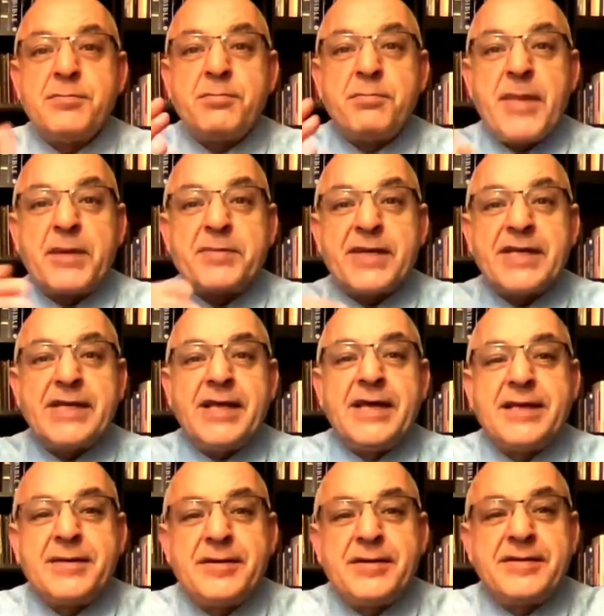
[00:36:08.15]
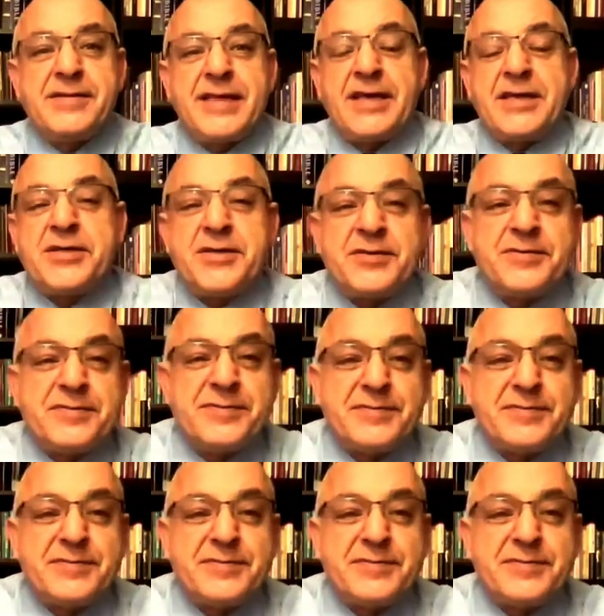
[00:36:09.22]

Matkin. Thank you.